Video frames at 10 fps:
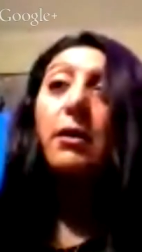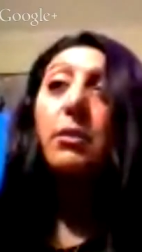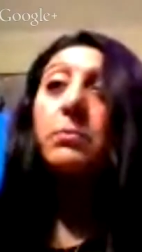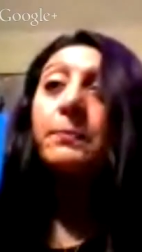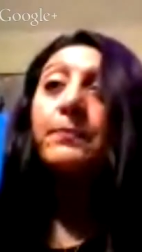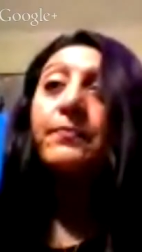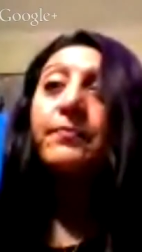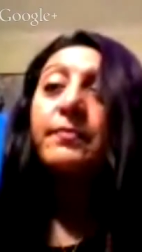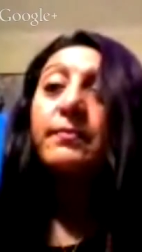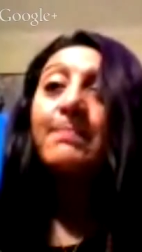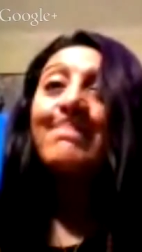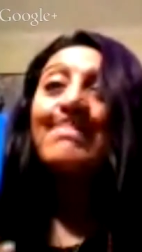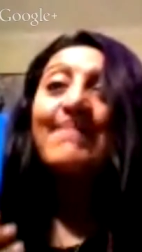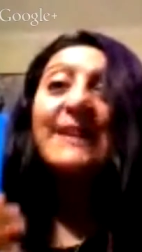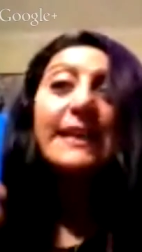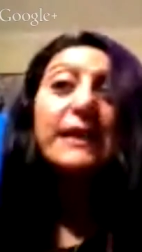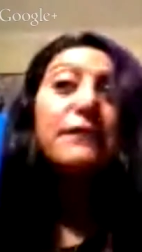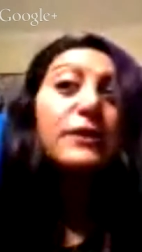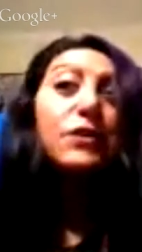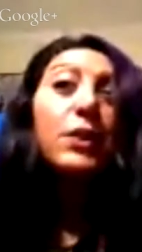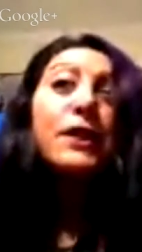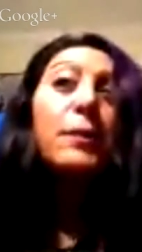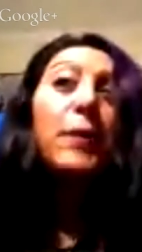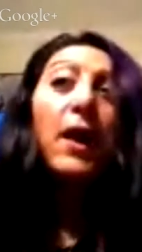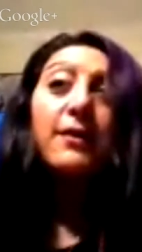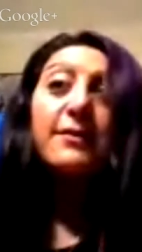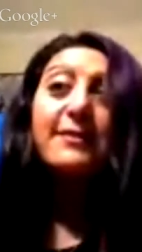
um, if it's a whisper,